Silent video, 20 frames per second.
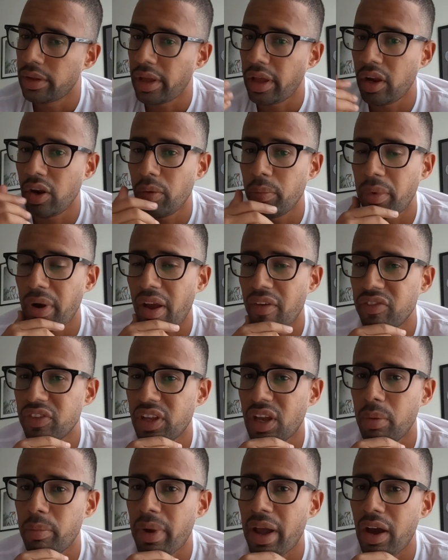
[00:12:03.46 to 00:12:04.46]
I know, but I have to
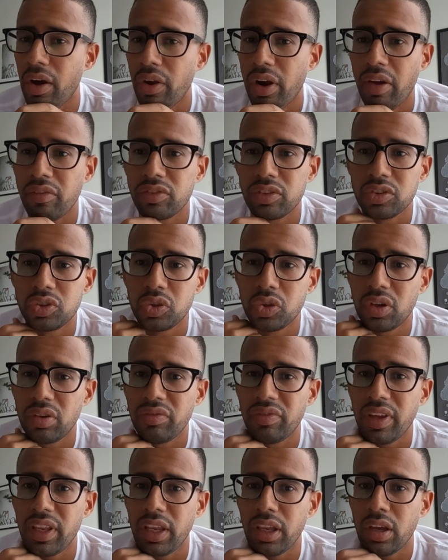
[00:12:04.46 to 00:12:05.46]
come out, I have to shoot a
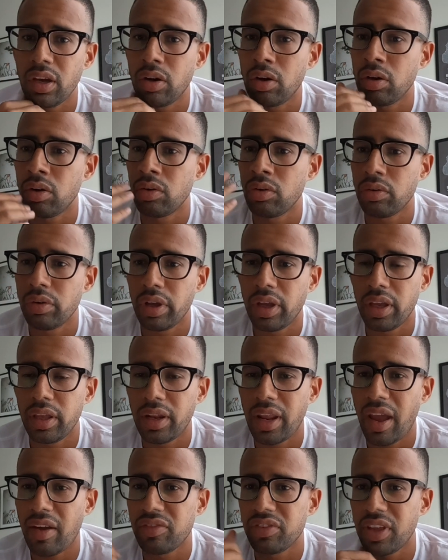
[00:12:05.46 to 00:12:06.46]
video,
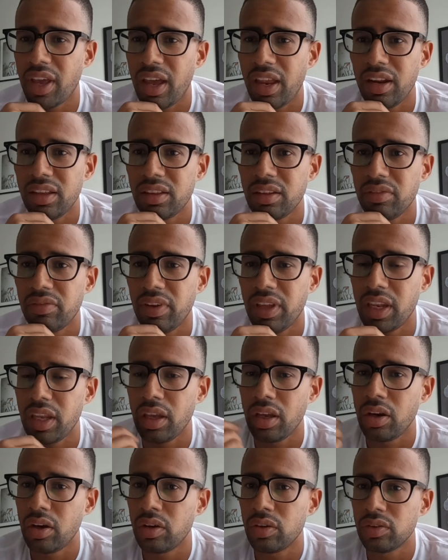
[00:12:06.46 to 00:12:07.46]
and I have to edit the
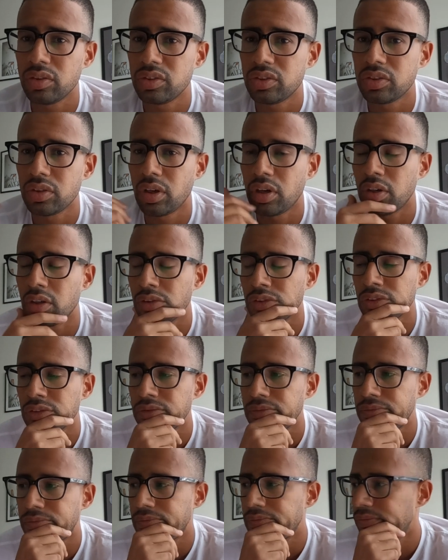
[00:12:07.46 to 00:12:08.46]
video, so.